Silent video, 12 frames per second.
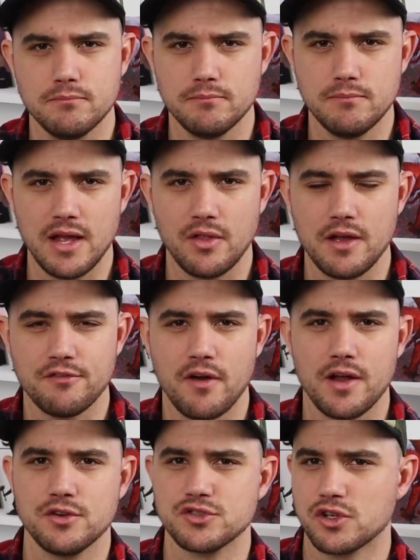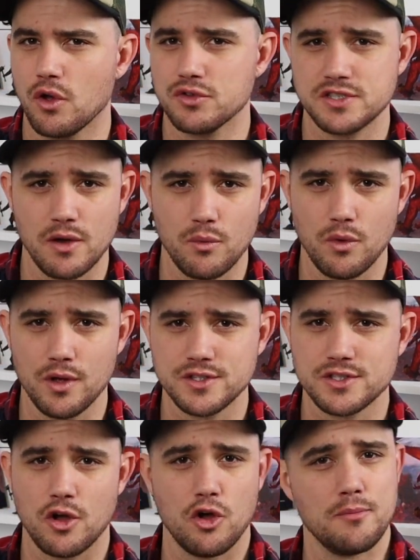melee fighters goes at
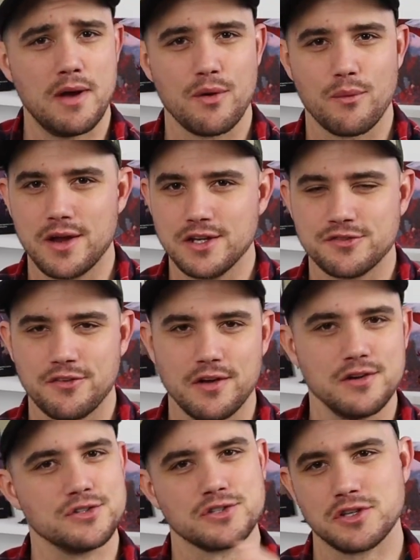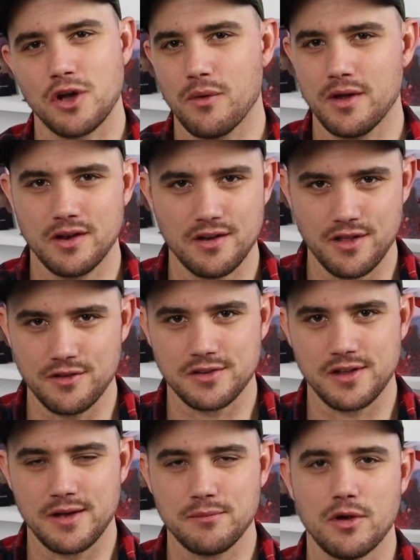once, all my ranged fighters go at another
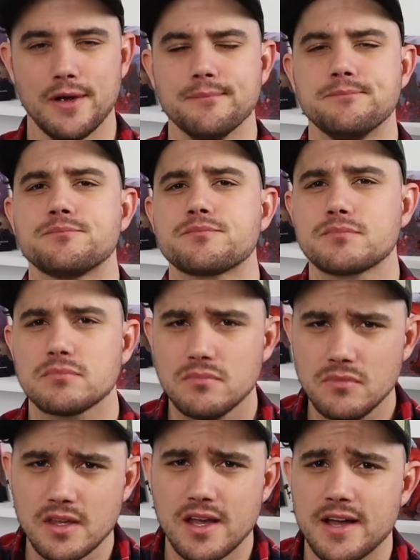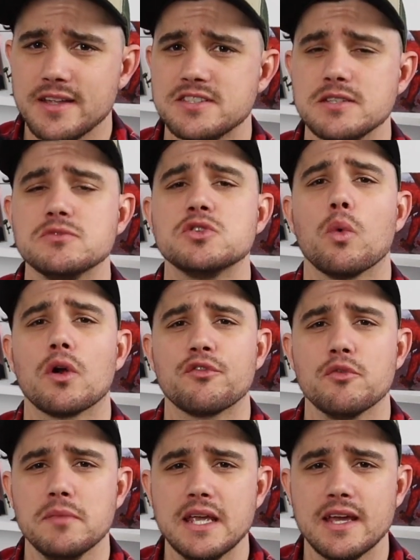time, right? It seems to work
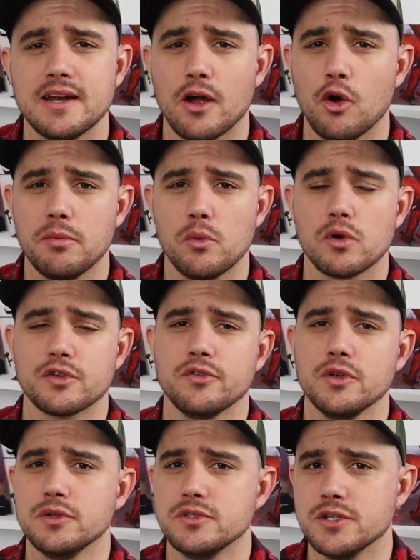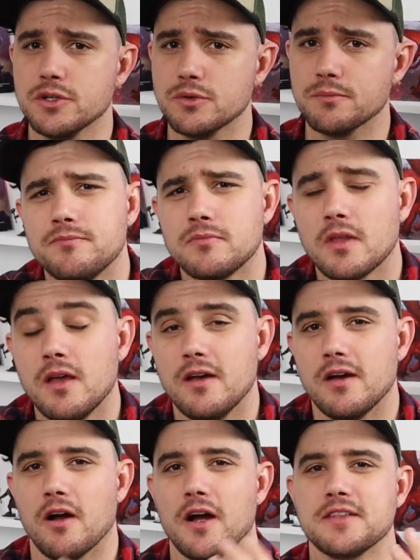for me, and I hope it works for you too.
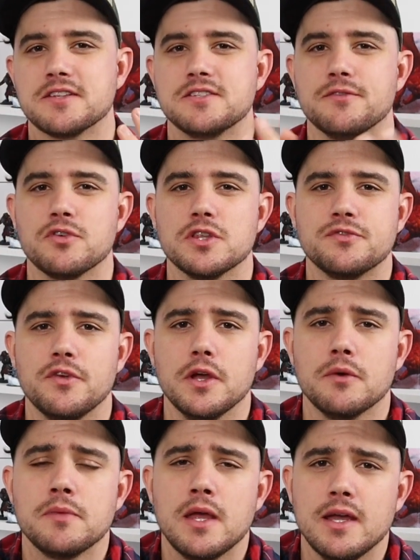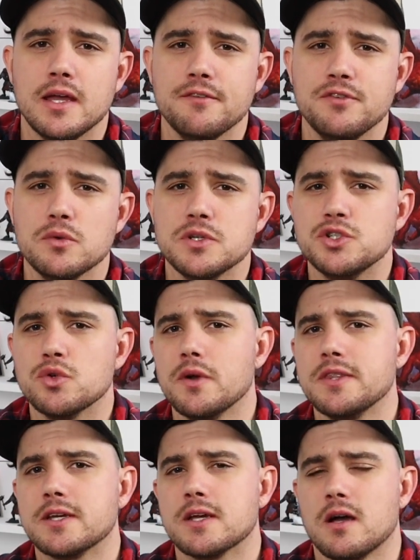Alright, that's it for this video. If you
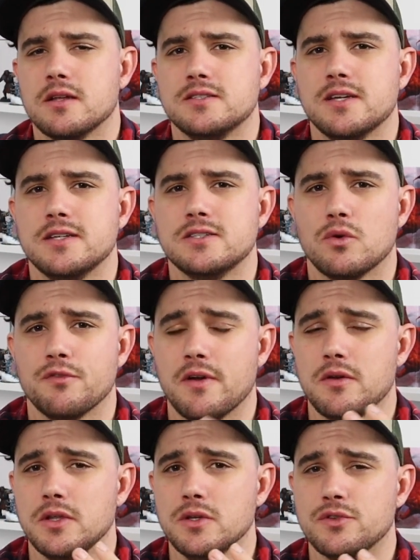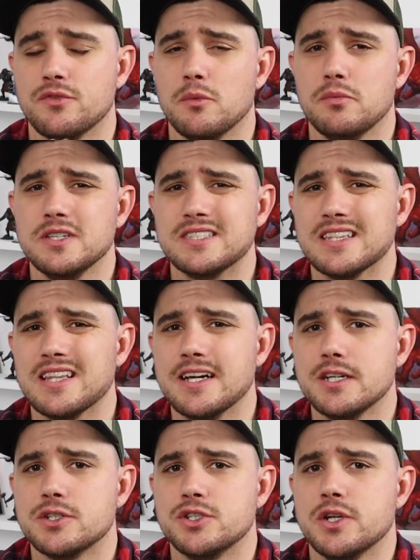enjoyed the content or found it useful, please
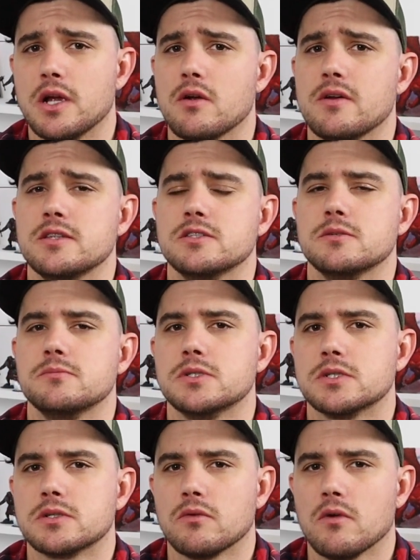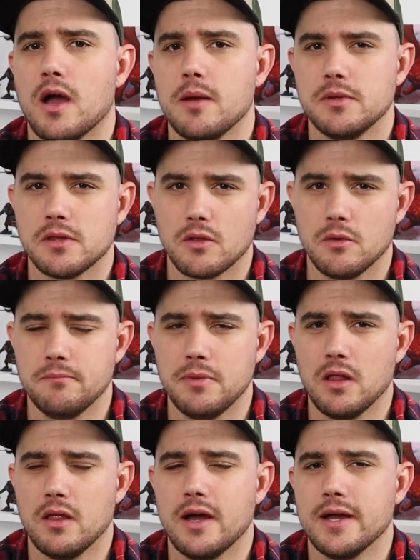like, share, and subscribe. Hit the little
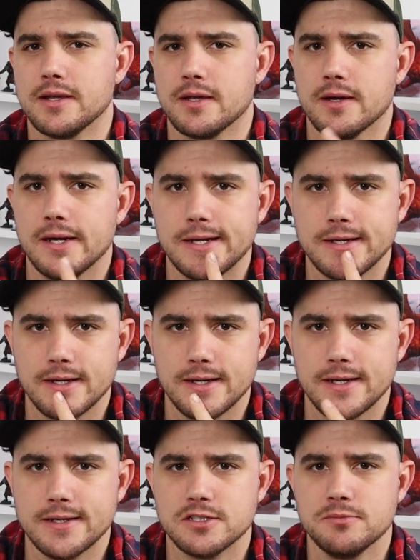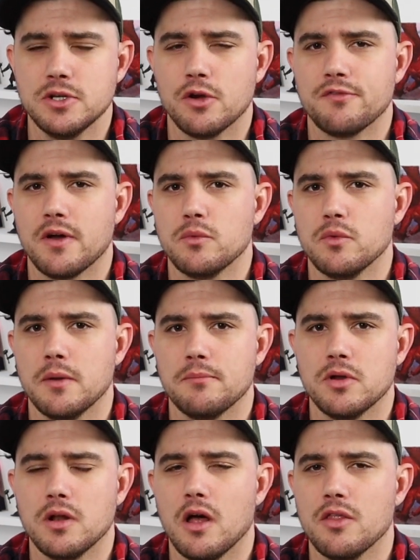bell icon to be notified when I
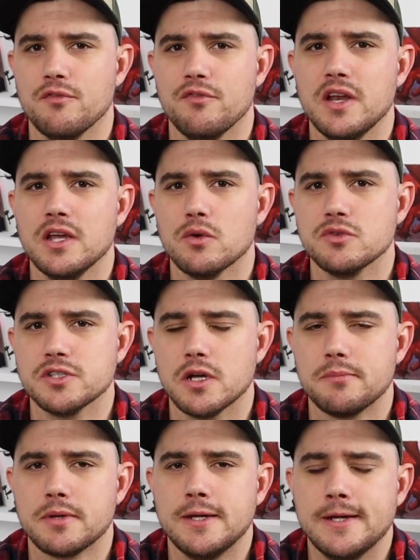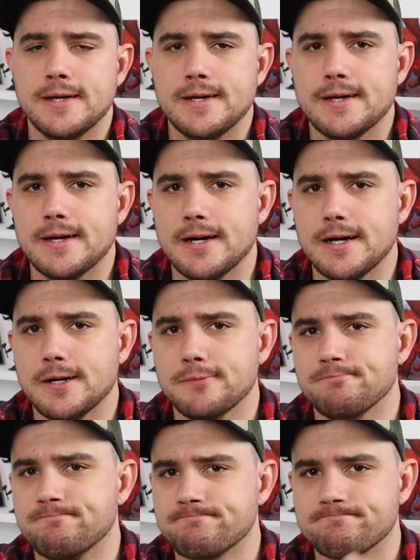put other videos up.
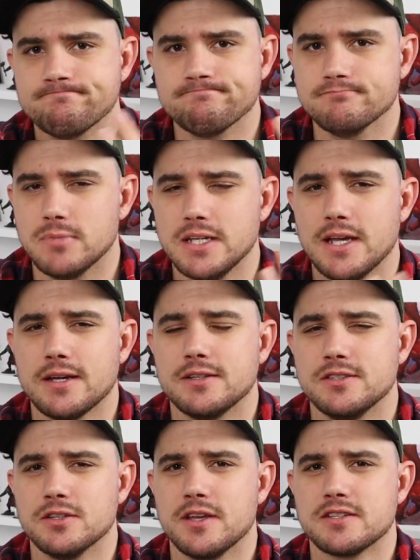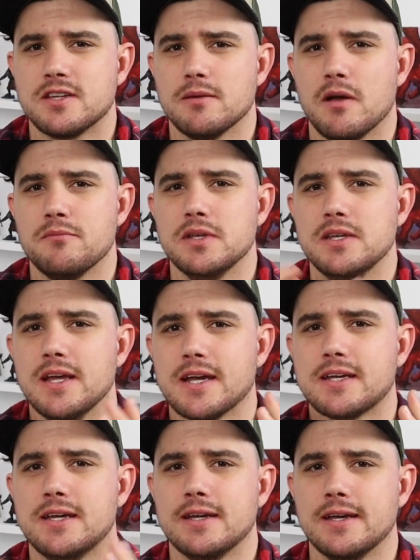But yeah, until next time, I've been
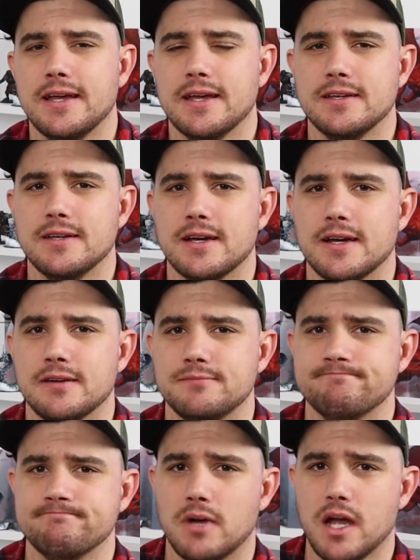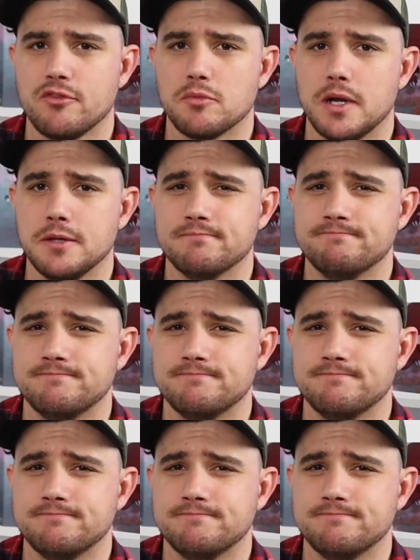Nick, and bye everybody.